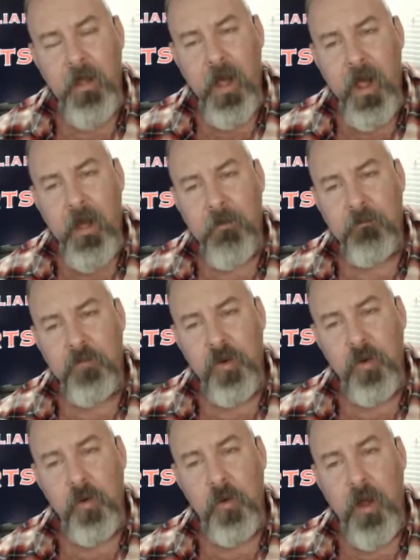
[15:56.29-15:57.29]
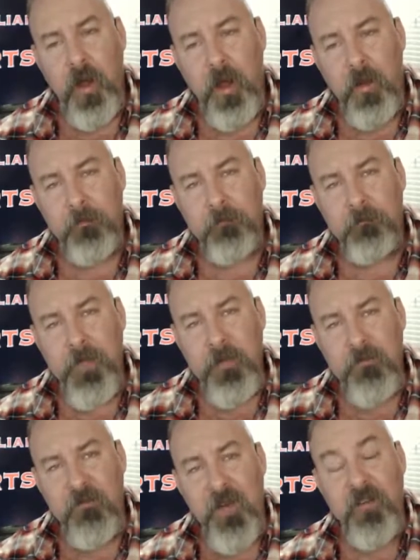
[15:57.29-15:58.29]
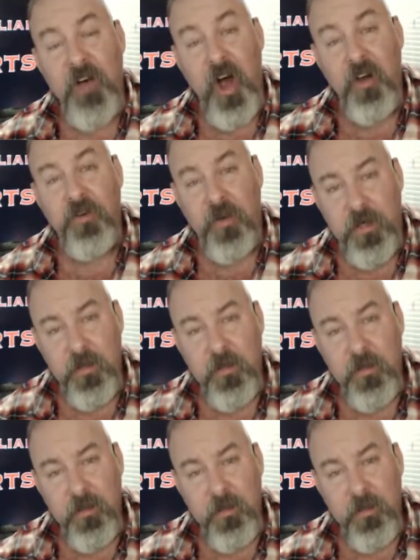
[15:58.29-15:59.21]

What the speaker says: to 500.